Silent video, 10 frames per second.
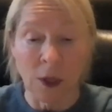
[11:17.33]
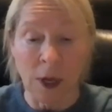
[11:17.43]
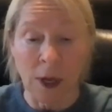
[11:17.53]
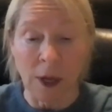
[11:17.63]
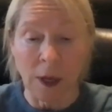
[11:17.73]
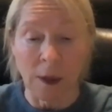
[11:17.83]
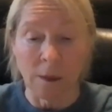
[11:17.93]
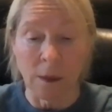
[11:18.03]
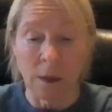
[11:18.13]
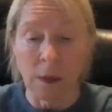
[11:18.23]

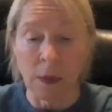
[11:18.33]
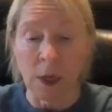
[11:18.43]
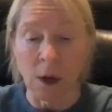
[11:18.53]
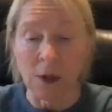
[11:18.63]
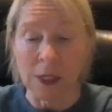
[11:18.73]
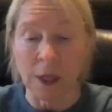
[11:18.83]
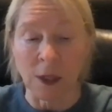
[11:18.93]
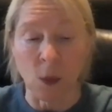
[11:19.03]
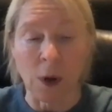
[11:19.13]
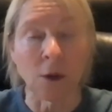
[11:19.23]

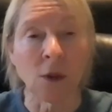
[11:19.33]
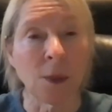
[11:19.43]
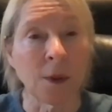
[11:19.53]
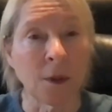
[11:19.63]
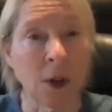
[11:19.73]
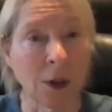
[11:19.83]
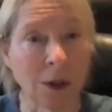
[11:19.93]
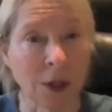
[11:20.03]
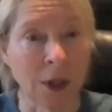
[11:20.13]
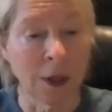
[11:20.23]
This one group of
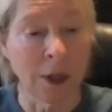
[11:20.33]
girls